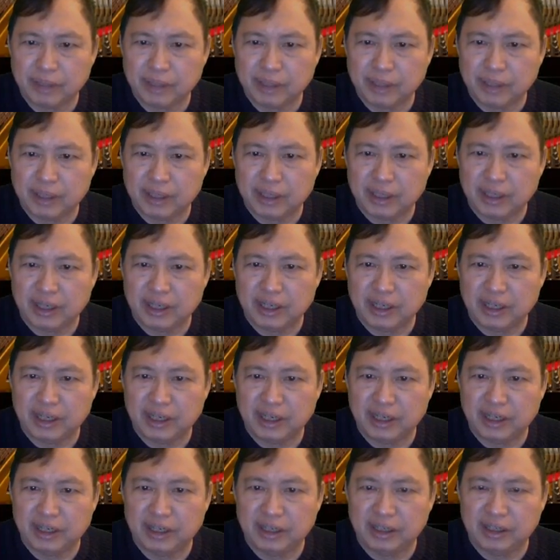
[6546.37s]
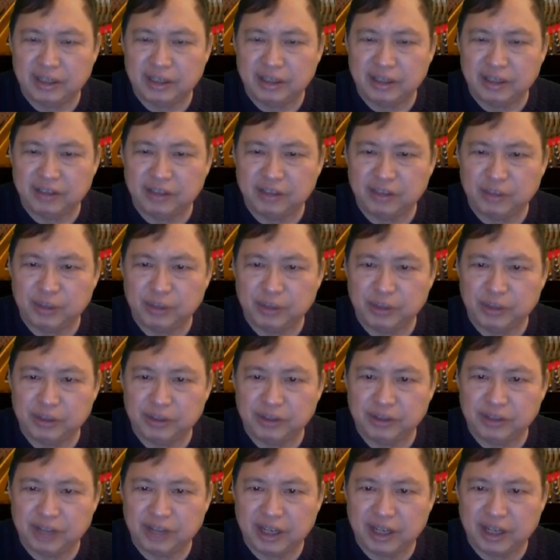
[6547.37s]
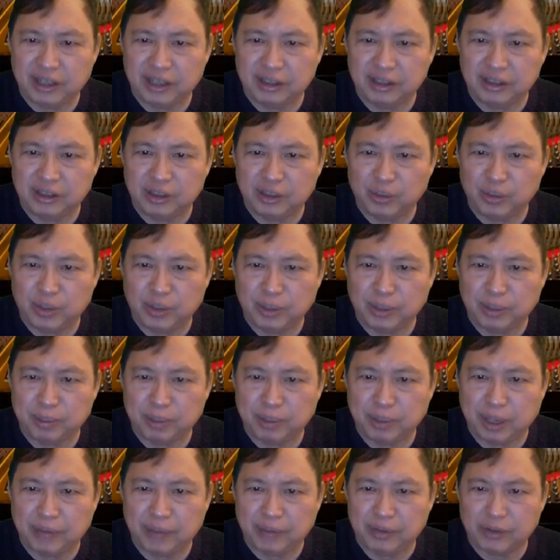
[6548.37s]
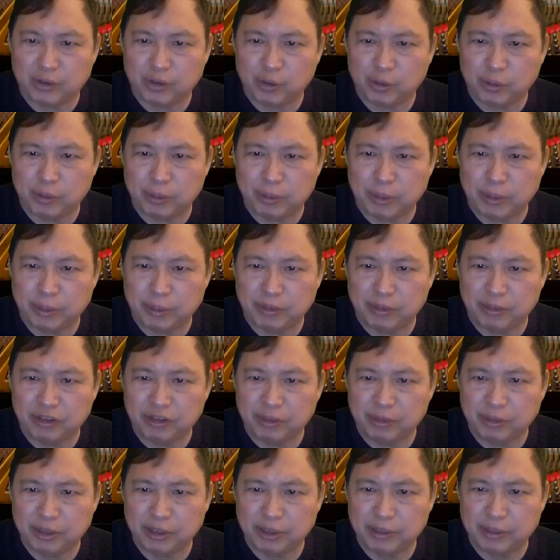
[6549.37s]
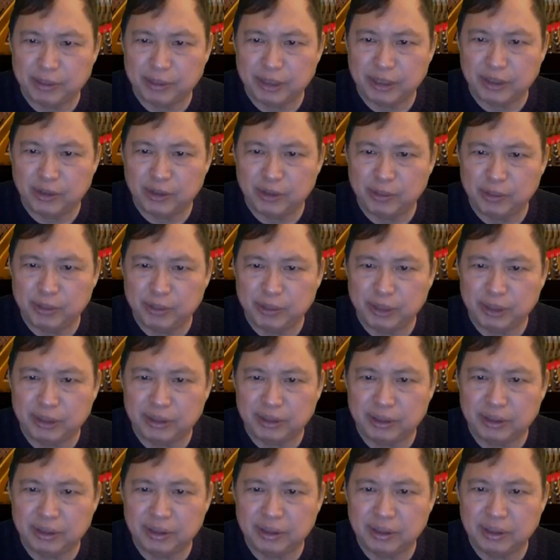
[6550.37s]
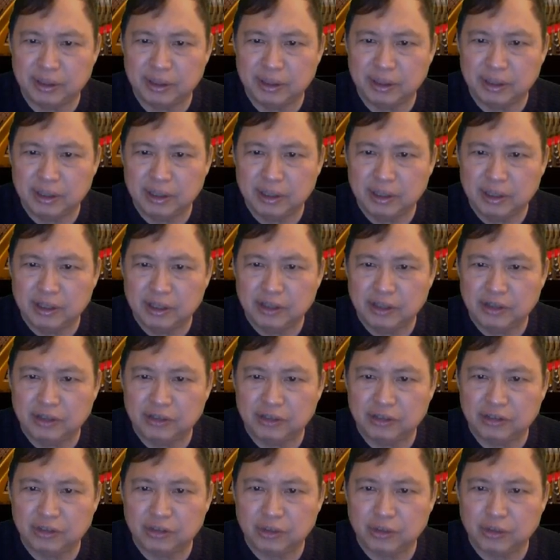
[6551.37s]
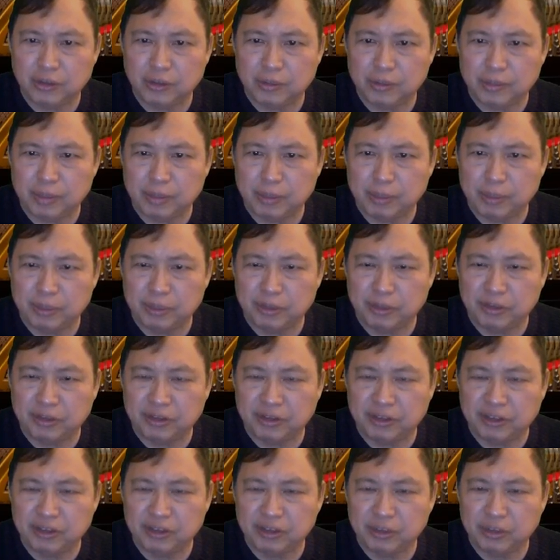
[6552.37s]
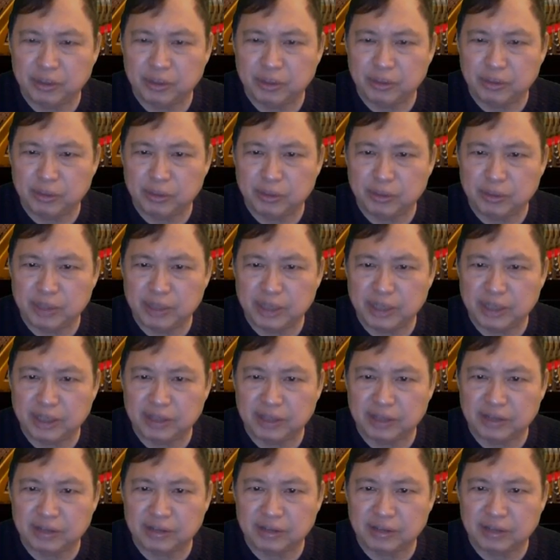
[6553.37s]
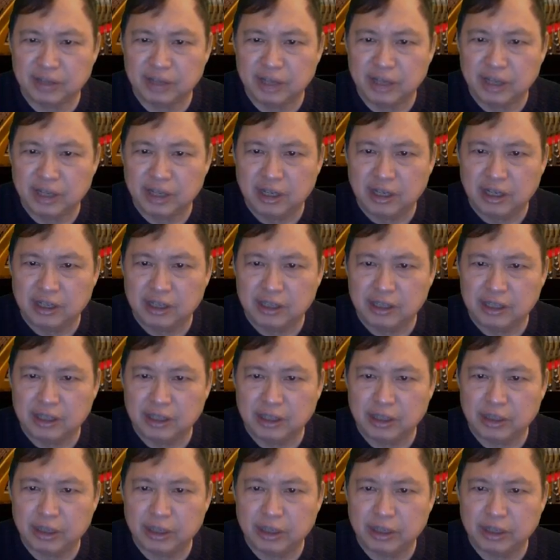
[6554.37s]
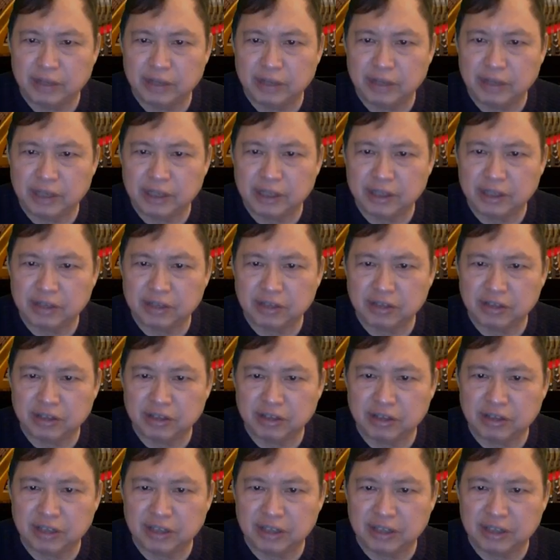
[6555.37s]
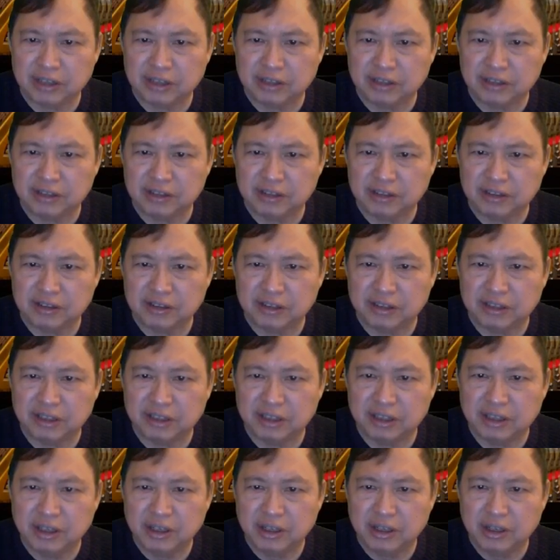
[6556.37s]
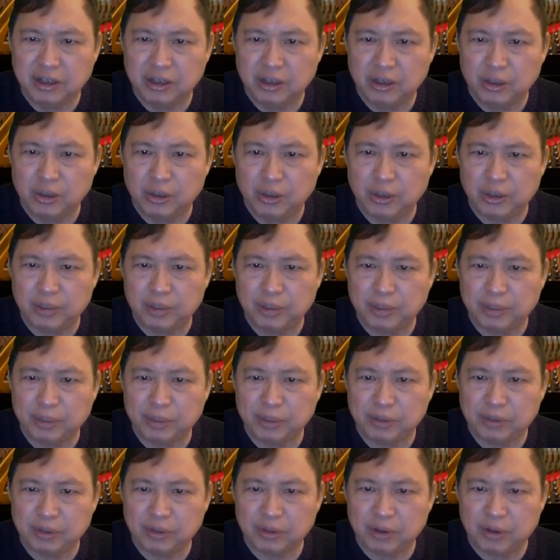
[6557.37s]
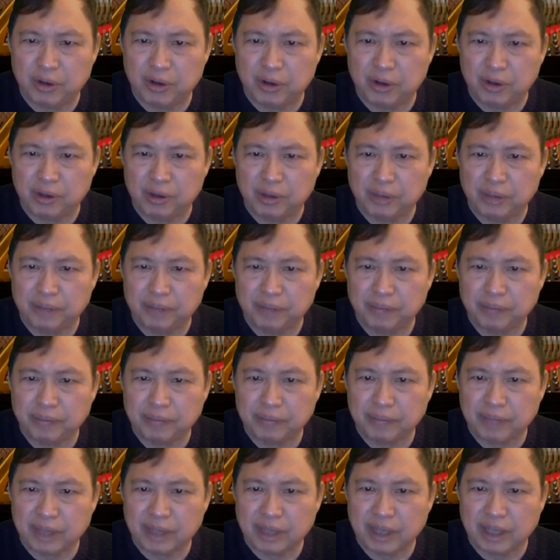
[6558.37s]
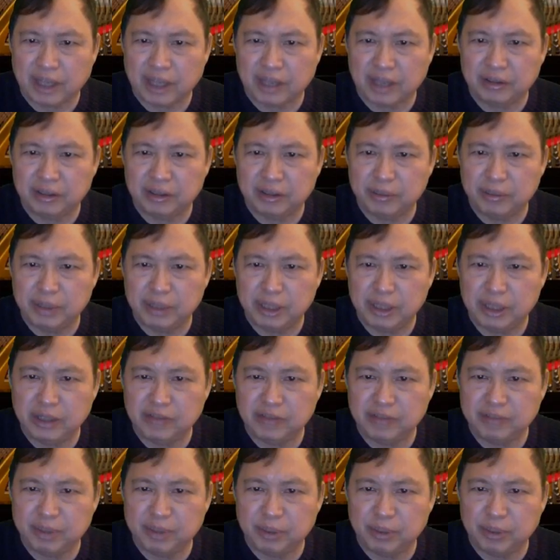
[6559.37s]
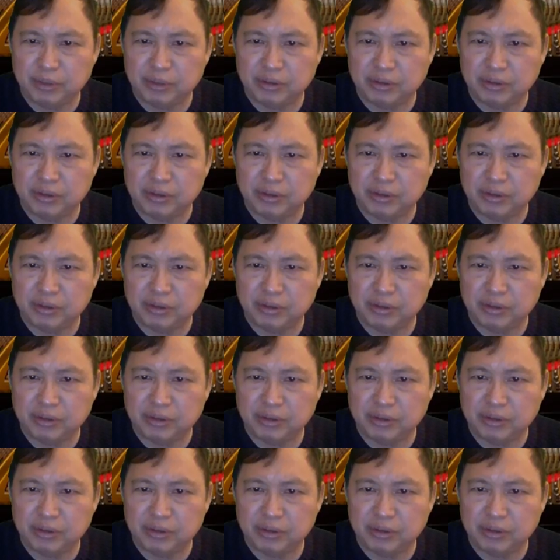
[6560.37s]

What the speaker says: And this is where you decide, do you want private or open membership? We're going to make it open. Show members list within room, yes. Allow contact exchange, not necessary. Who can post all? Anonymity of posts,